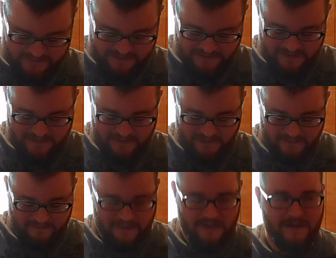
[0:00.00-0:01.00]
it
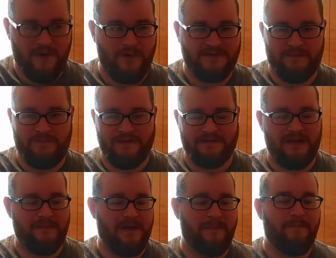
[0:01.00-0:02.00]
annoys the piss
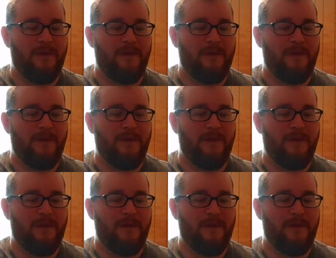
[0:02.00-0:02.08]
out of me.